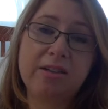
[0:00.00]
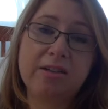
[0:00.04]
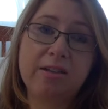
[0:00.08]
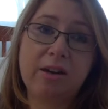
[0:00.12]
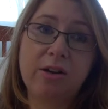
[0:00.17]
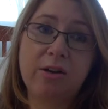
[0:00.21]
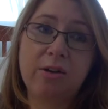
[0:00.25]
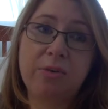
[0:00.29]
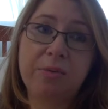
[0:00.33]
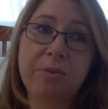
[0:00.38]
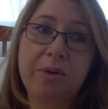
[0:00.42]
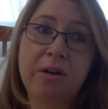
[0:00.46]

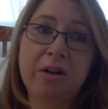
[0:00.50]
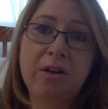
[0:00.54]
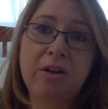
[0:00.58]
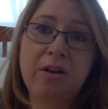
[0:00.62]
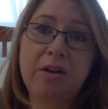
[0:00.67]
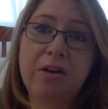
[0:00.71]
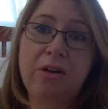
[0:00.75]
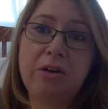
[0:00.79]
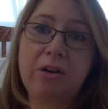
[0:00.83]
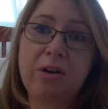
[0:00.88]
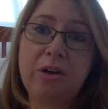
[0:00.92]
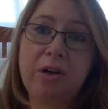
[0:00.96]
So
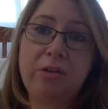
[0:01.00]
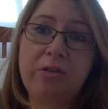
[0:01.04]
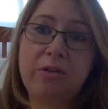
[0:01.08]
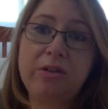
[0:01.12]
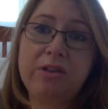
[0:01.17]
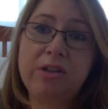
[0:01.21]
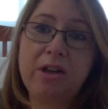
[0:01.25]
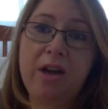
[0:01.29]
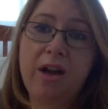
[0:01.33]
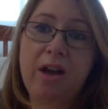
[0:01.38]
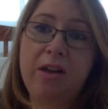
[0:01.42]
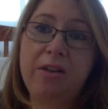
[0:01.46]
got everything
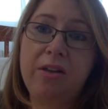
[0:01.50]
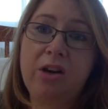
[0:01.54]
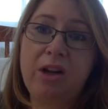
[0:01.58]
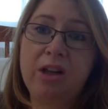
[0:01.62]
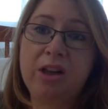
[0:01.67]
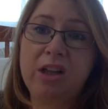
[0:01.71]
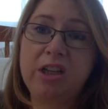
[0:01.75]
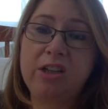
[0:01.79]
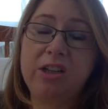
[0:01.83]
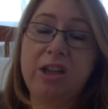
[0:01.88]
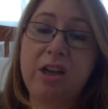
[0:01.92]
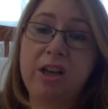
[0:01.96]
done and then I
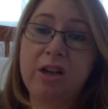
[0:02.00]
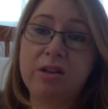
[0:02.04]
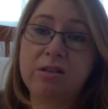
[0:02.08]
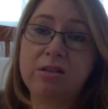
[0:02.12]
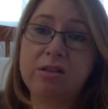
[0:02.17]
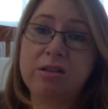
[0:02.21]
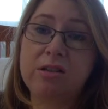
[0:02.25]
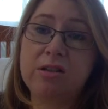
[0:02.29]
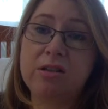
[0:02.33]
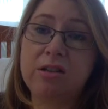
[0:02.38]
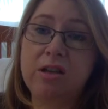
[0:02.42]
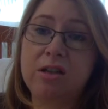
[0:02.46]
cleaned the
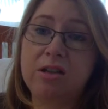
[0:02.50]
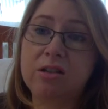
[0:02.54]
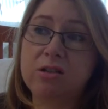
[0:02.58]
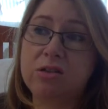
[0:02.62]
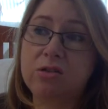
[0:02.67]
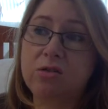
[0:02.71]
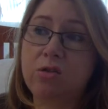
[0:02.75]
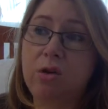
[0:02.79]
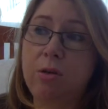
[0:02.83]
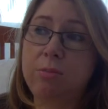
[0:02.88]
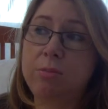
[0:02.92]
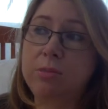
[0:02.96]
house and
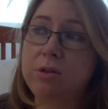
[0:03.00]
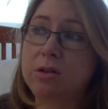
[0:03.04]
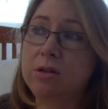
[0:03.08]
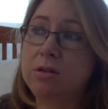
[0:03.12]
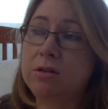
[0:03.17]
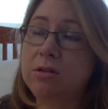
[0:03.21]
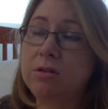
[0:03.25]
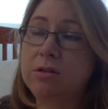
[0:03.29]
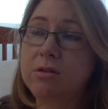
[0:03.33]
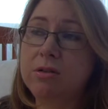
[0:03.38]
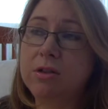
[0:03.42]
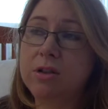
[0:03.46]
scrubbed
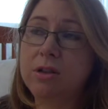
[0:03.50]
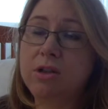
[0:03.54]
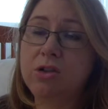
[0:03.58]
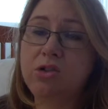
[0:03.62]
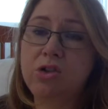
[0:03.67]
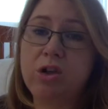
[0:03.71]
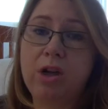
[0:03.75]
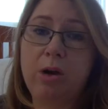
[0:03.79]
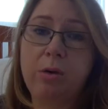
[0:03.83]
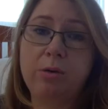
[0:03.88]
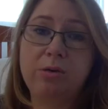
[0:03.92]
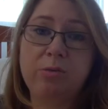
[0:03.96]
the
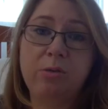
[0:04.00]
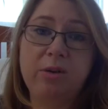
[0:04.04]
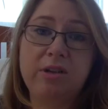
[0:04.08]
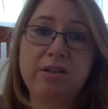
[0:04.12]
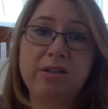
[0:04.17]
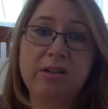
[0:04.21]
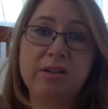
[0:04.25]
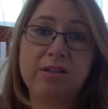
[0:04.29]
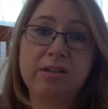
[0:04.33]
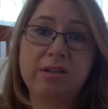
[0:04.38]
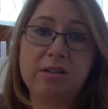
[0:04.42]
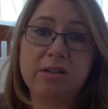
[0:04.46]
shower
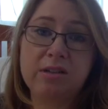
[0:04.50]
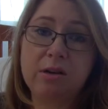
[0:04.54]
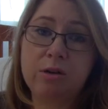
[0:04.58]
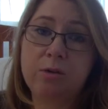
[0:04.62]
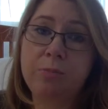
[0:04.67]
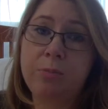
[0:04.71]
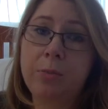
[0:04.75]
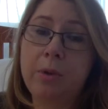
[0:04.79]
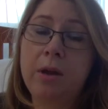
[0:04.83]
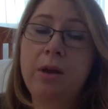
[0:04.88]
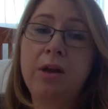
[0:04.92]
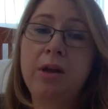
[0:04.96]
recesses.
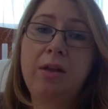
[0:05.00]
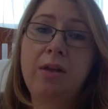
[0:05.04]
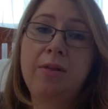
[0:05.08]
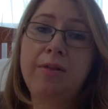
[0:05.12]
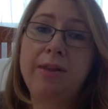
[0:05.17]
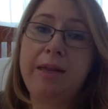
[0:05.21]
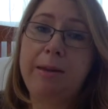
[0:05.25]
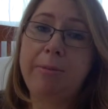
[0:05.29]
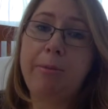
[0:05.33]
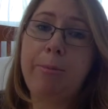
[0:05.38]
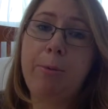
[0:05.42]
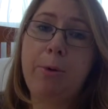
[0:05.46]
So
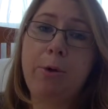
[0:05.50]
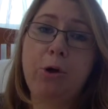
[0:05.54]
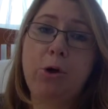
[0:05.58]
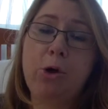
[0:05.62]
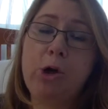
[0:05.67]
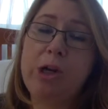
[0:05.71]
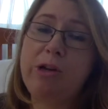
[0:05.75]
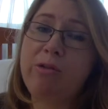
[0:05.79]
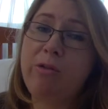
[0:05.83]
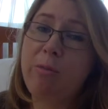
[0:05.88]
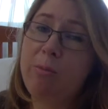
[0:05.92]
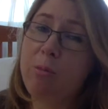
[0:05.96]
the upper body
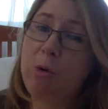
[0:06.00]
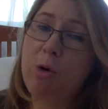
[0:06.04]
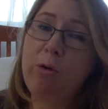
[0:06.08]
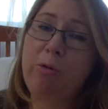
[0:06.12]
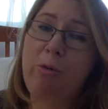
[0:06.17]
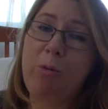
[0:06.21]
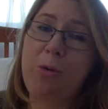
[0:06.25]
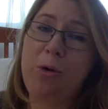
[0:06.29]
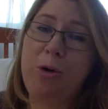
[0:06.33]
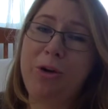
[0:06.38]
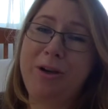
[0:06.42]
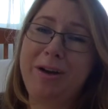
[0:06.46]
got even more of
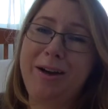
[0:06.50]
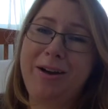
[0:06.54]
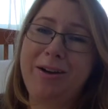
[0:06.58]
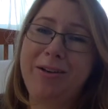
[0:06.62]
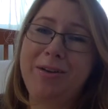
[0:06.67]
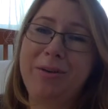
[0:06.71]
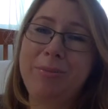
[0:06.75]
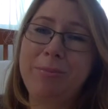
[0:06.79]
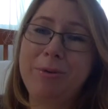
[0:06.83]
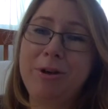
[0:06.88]
a workout.